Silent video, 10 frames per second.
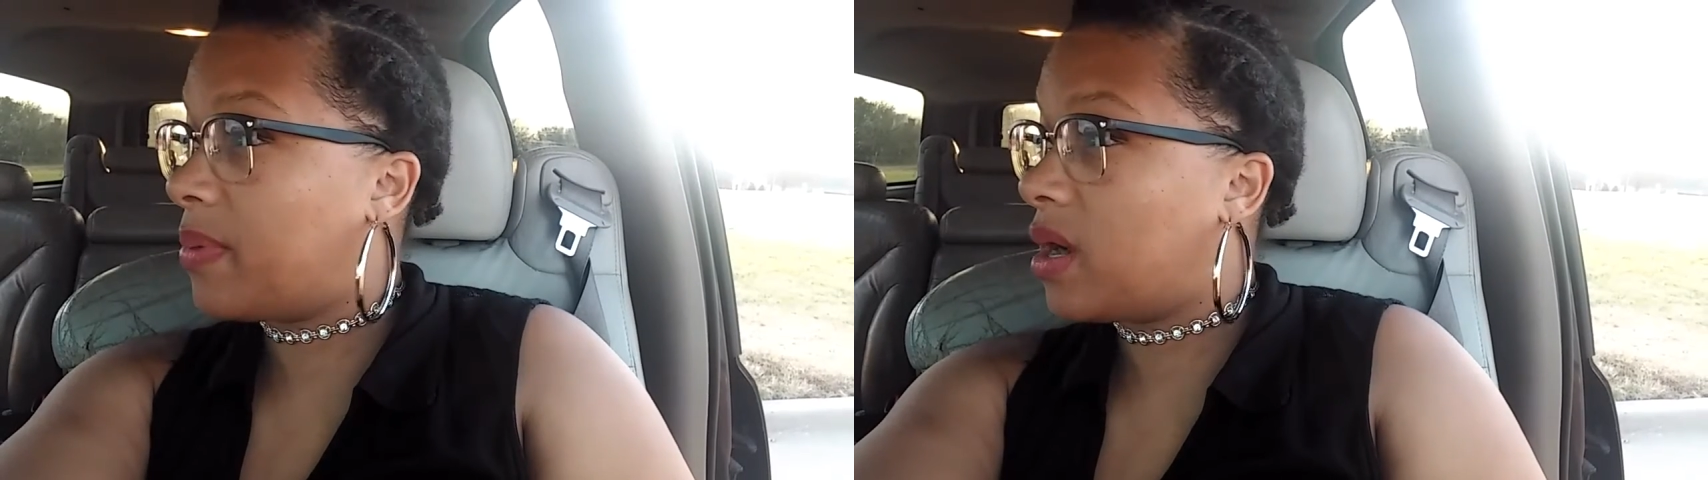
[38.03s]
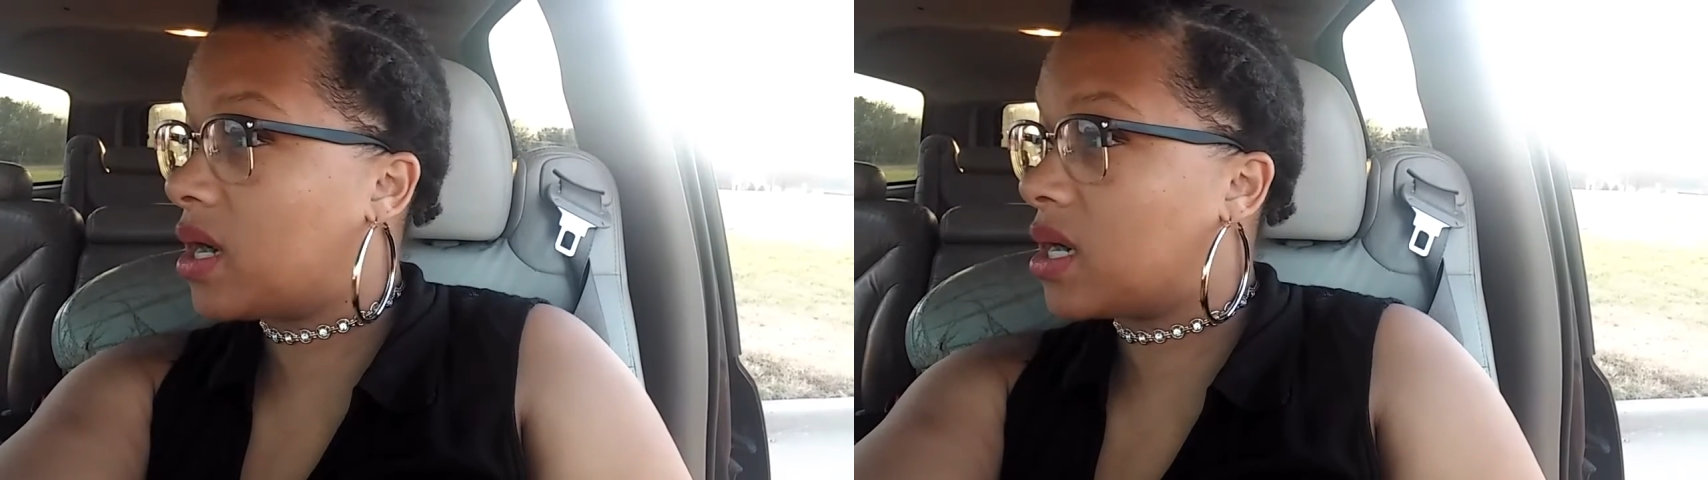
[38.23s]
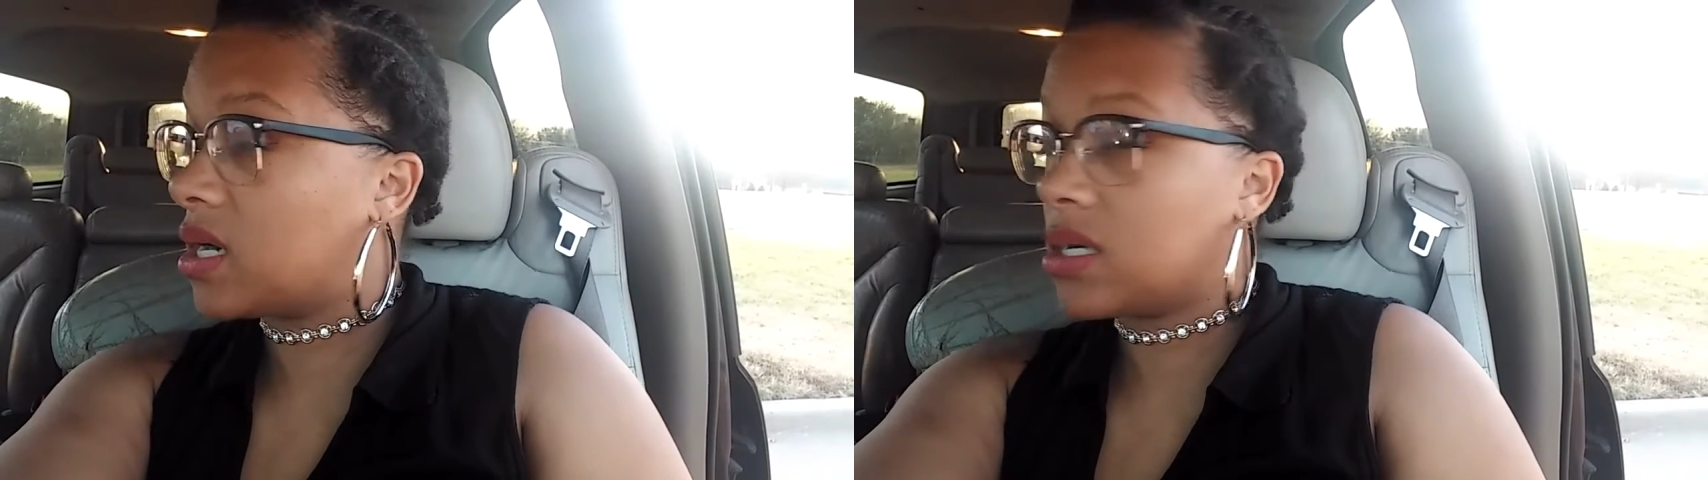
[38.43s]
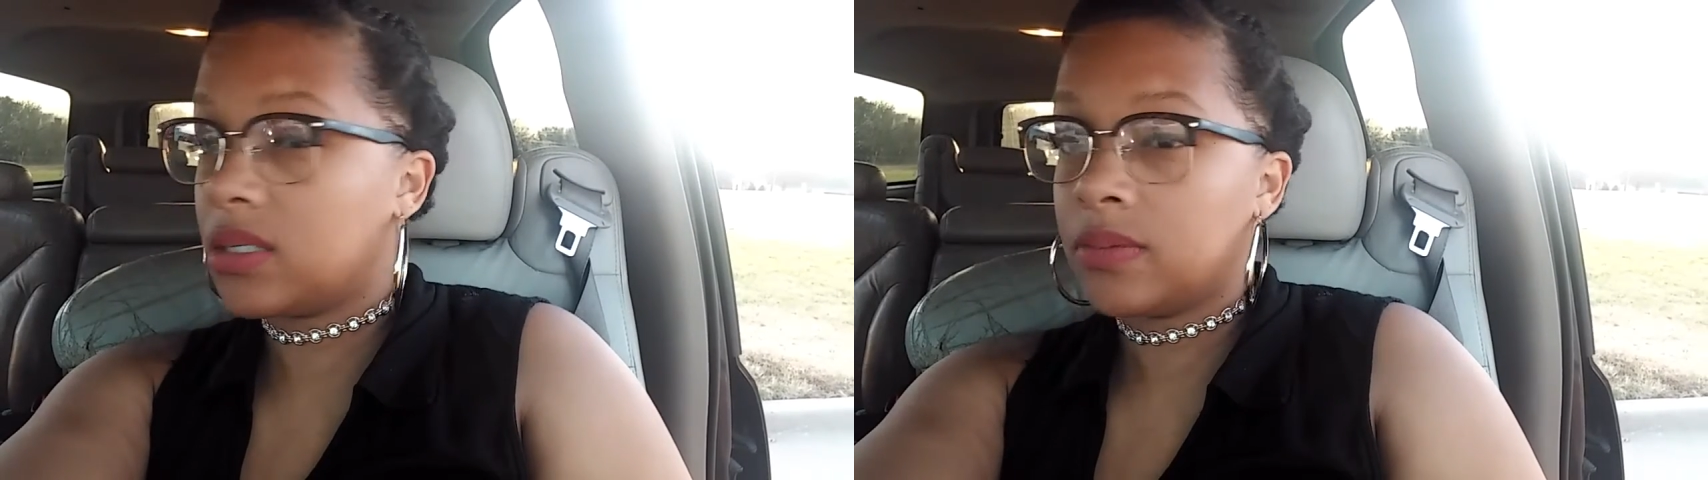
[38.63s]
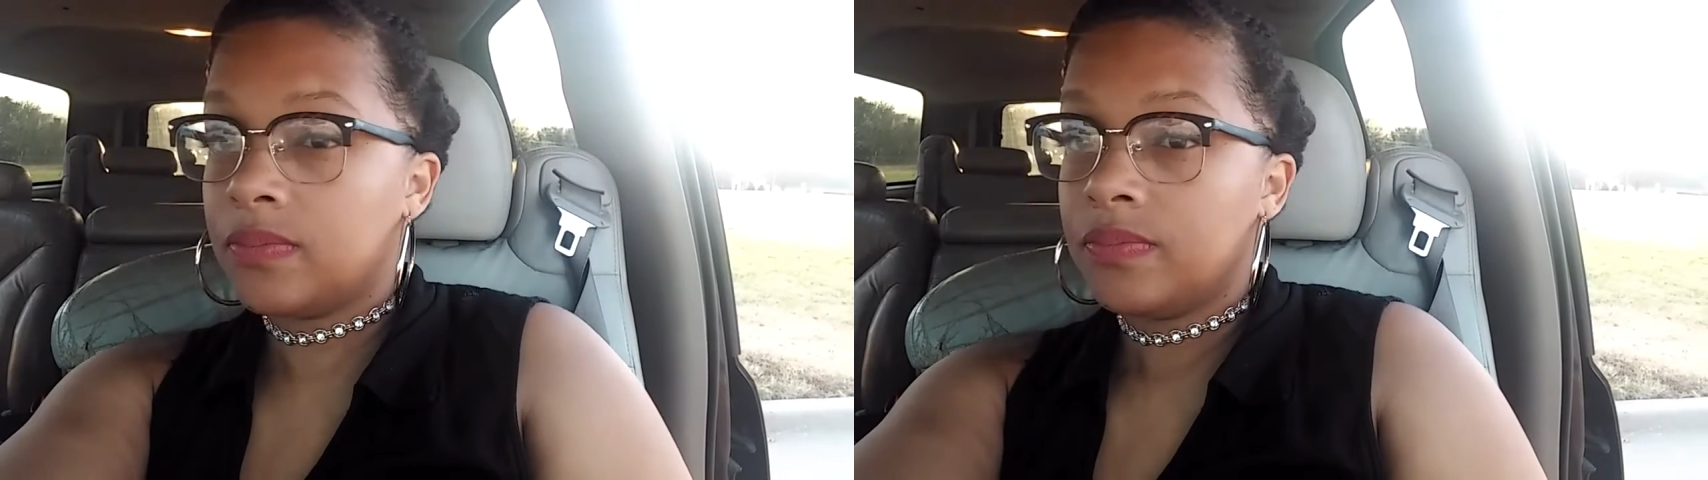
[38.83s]
park.
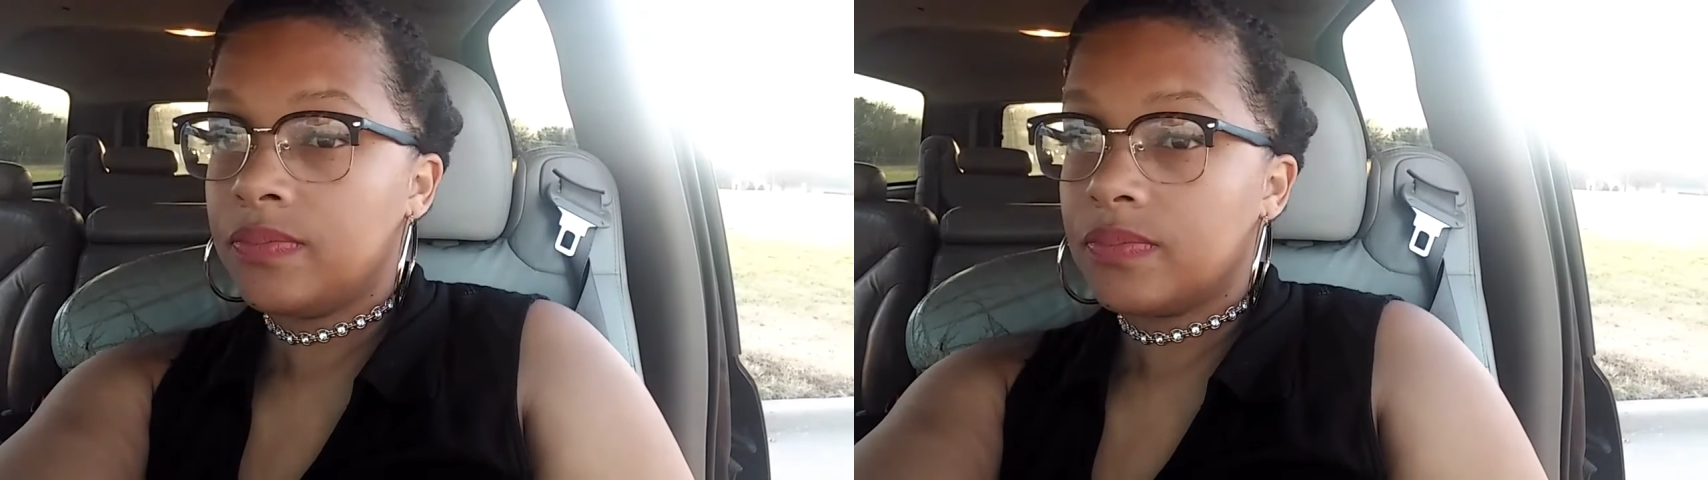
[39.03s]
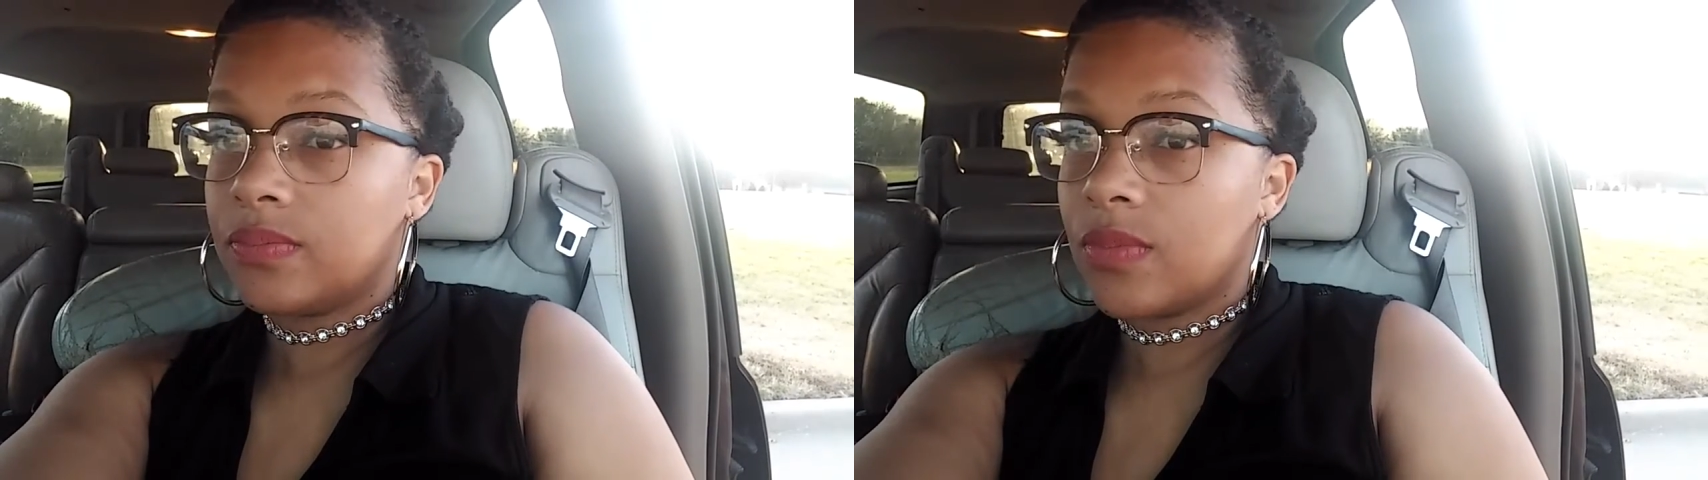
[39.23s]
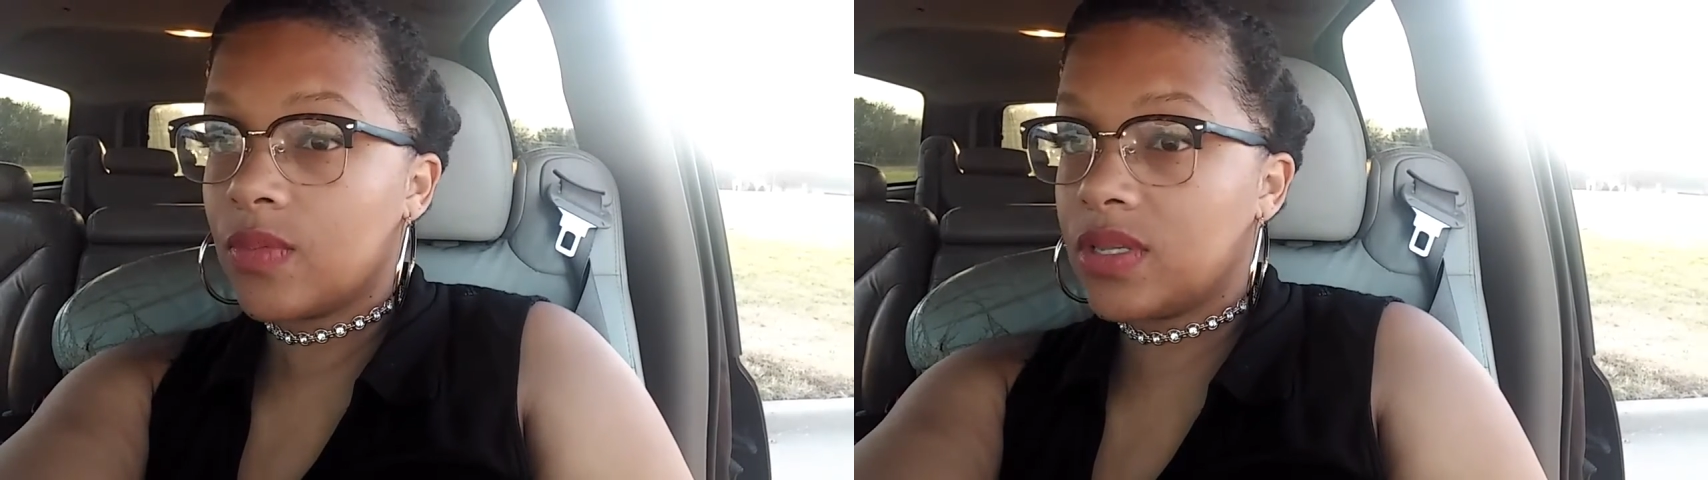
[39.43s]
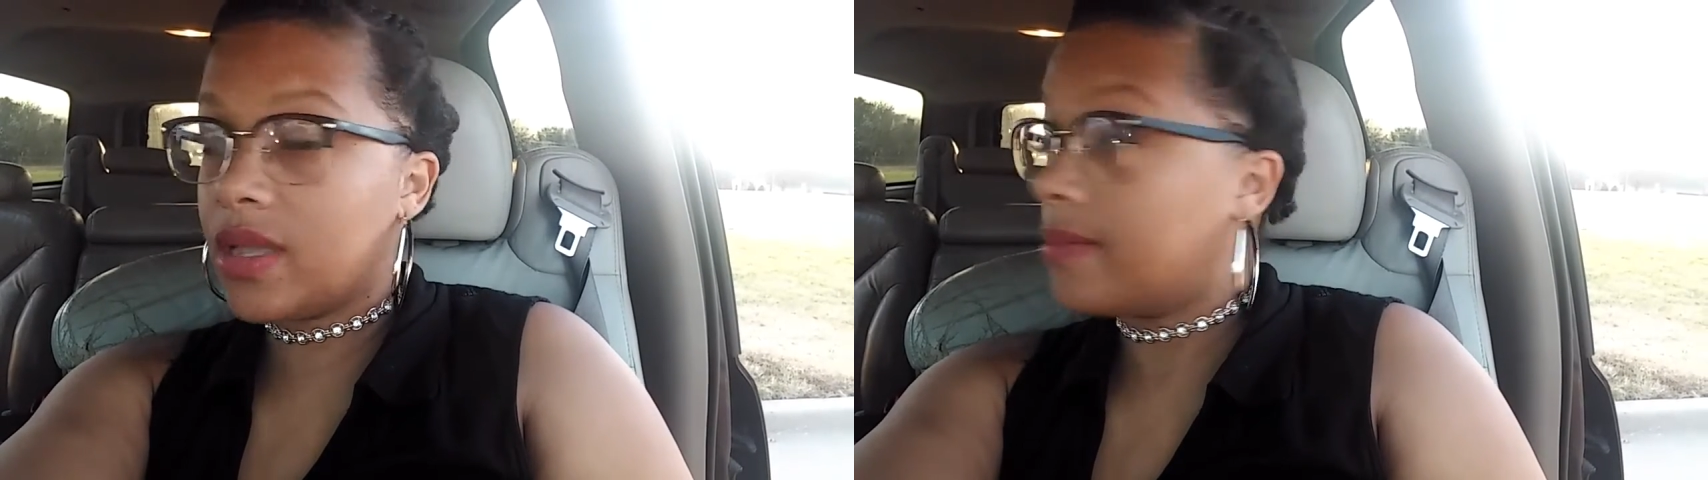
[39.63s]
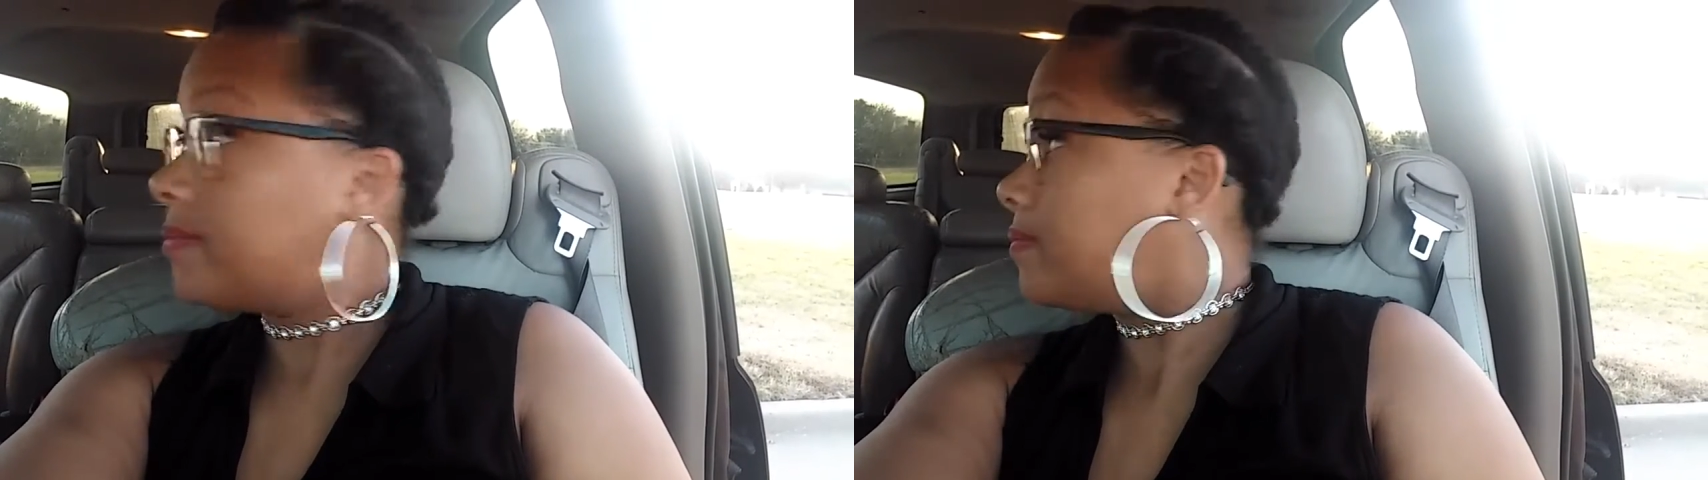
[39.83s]
What's
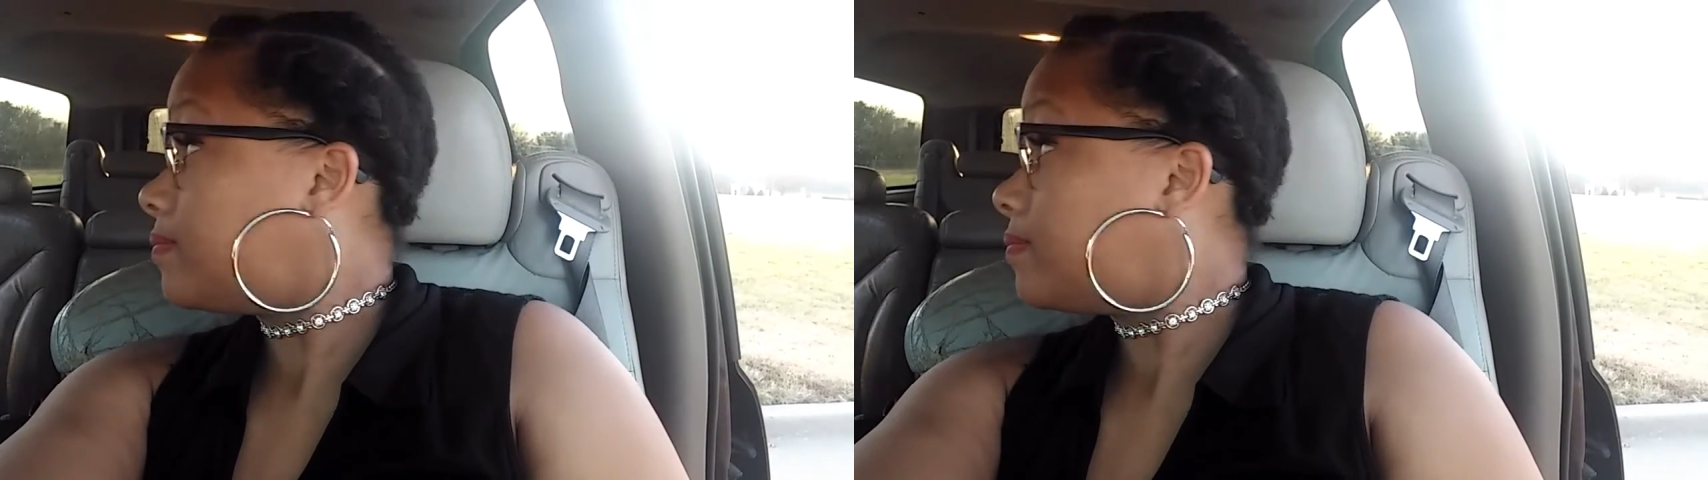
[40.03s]
up?